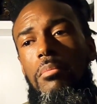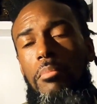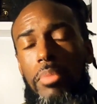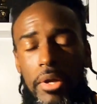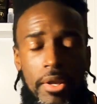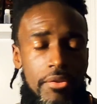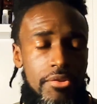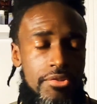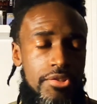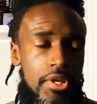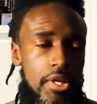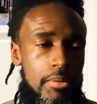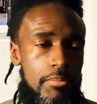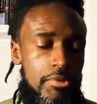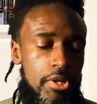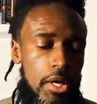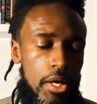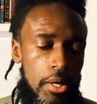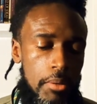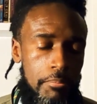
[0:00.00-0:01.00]
But at the same
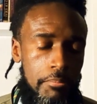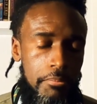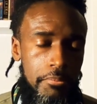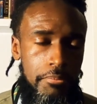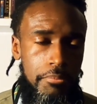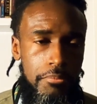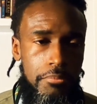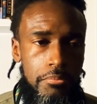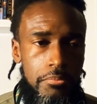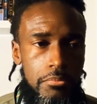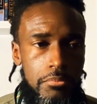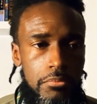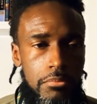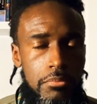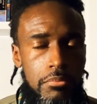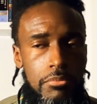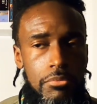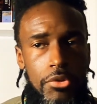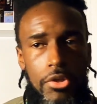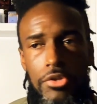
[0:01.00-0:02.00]
time,
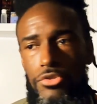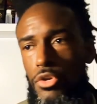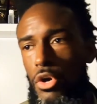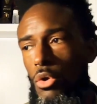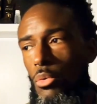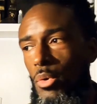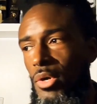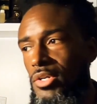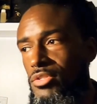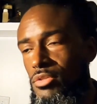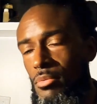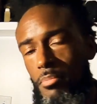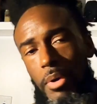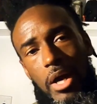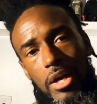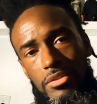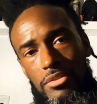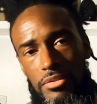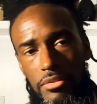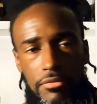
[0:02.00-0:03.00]
there's always a
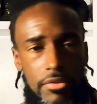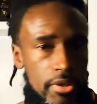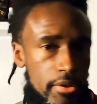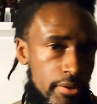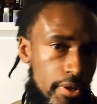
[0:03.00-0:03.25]
positive